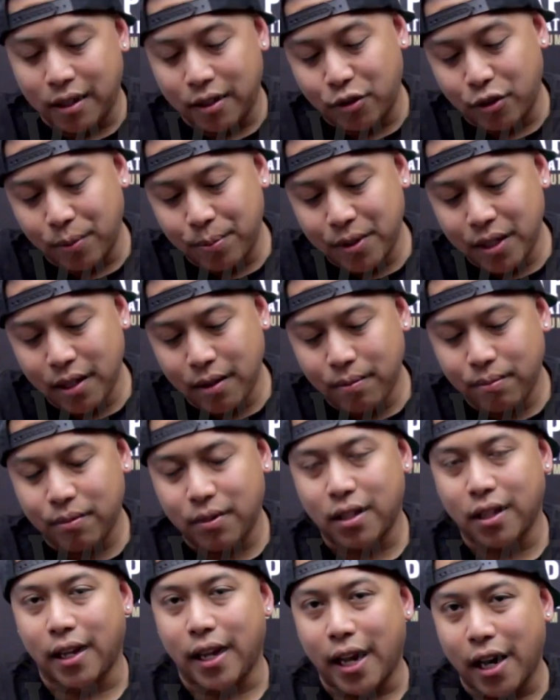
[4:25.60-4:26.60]
drip tip,
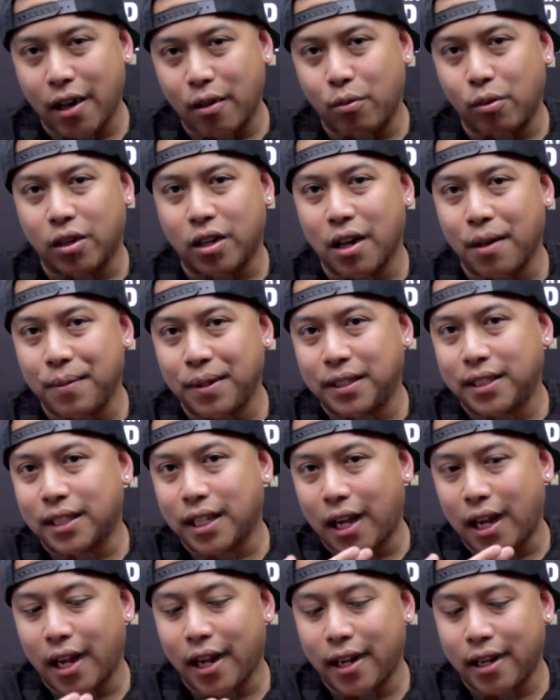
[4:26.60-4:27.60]
the air will come
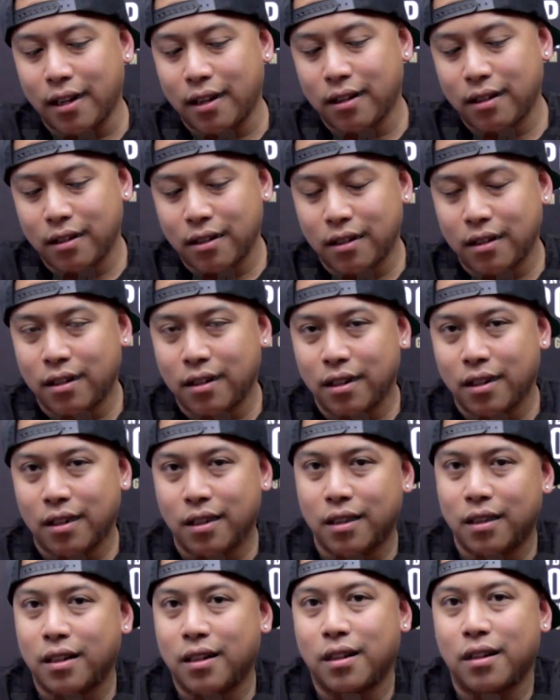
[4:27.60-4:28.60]
inside,
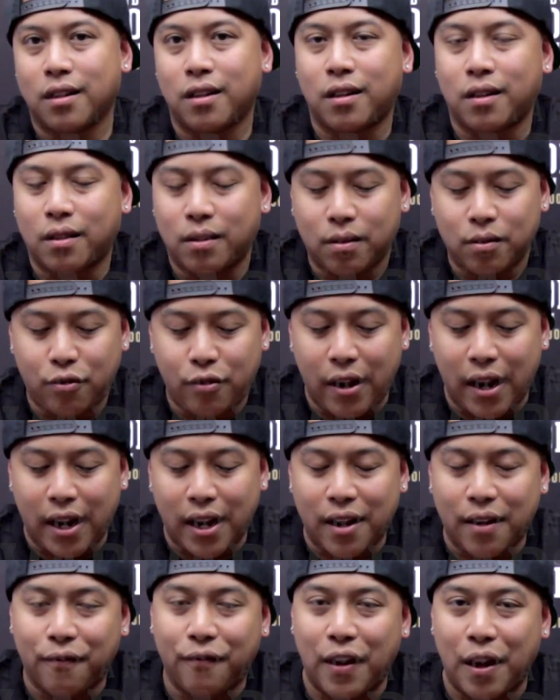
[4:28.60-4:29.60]

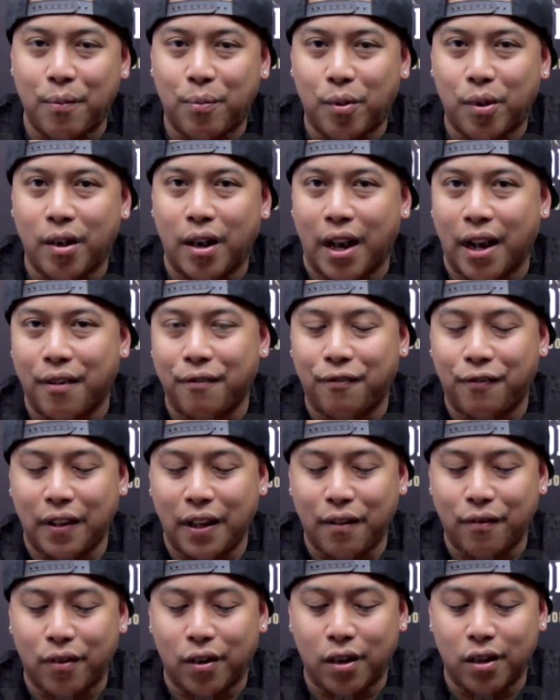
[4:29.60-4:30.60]
creating vapor and
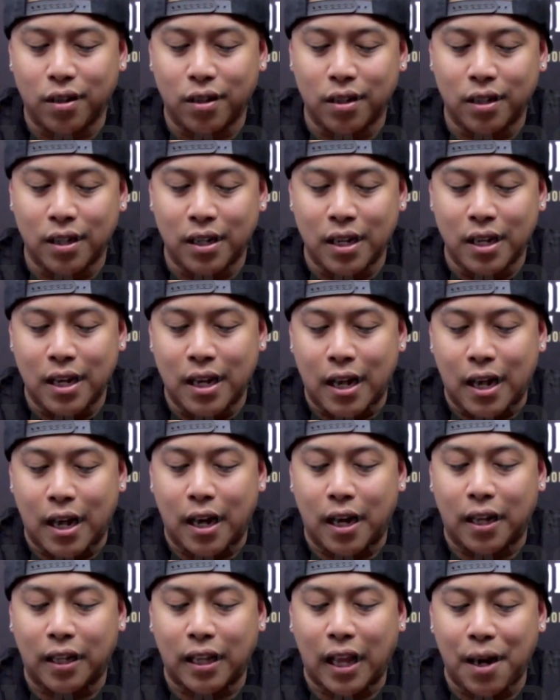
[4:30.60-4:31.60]
flavor.
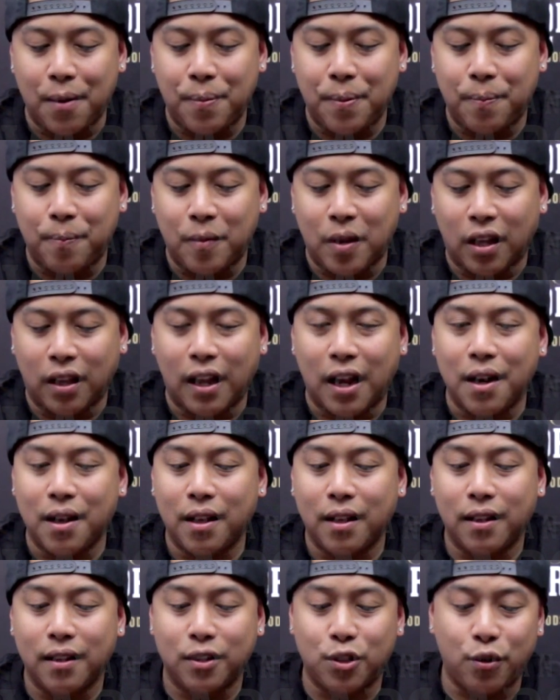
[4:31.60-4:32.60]
A lot
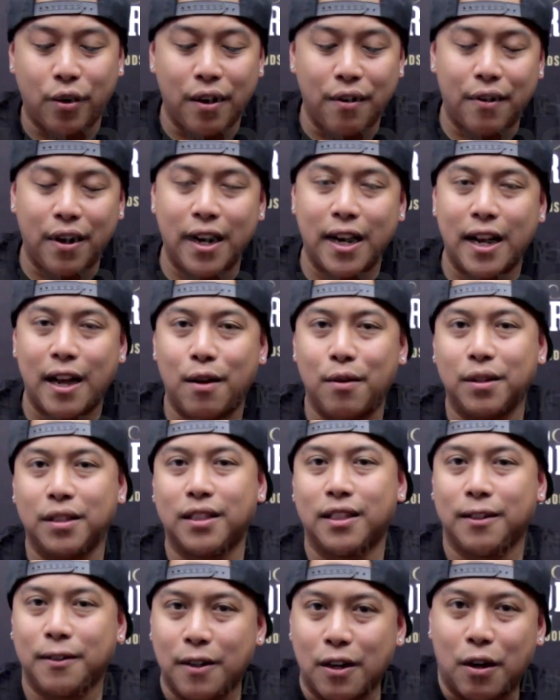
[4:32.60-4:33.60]
of the trend right now
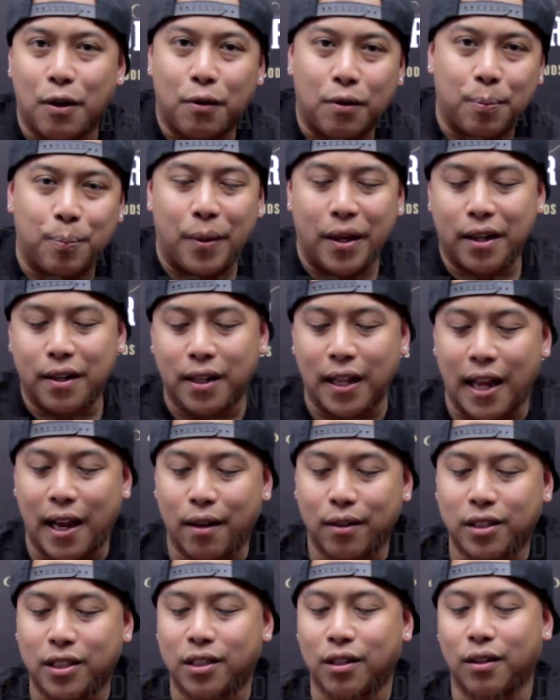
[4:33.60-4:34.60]
is big
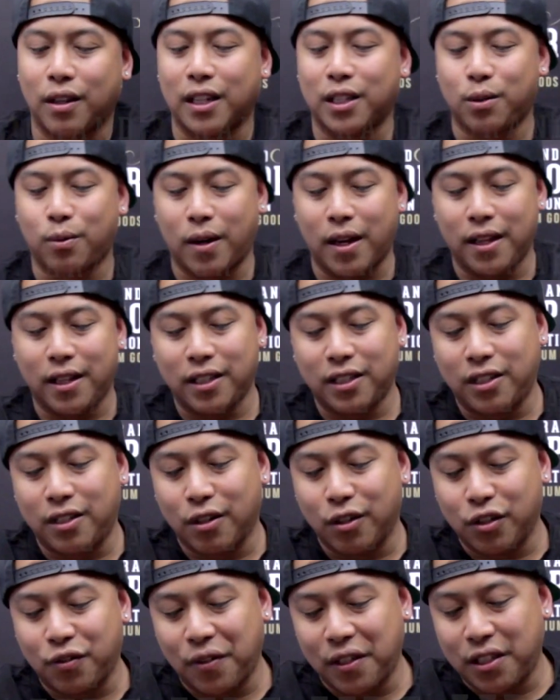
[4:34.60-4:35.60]
clouds, so that's why this
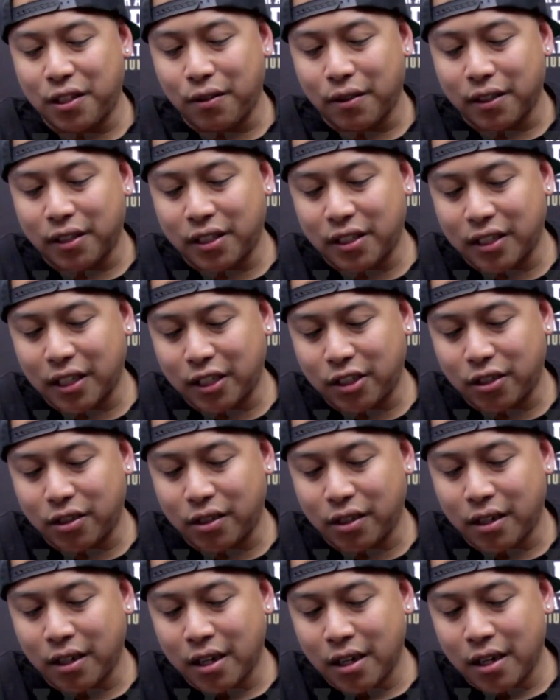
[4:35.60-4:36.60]
Doge V2 has
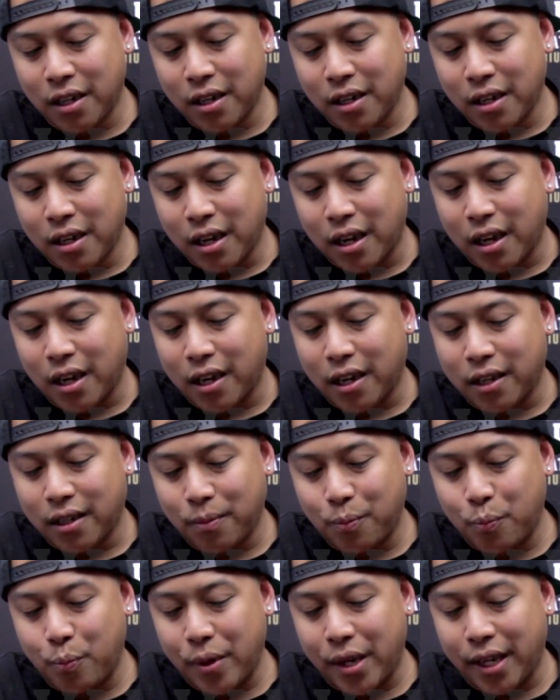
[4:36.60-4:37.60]
such
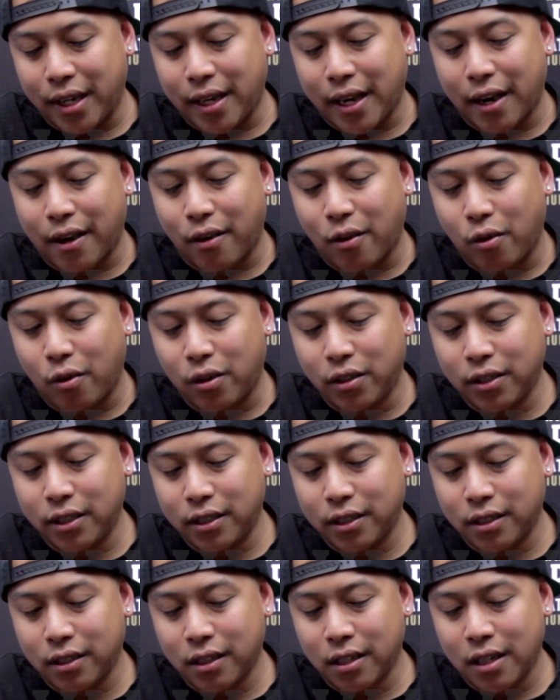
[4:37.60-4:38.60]
big air
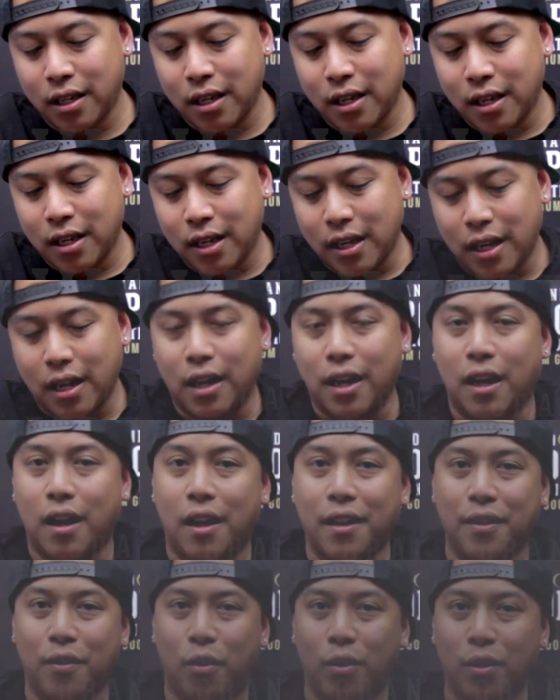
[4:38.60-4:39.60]
holes. On the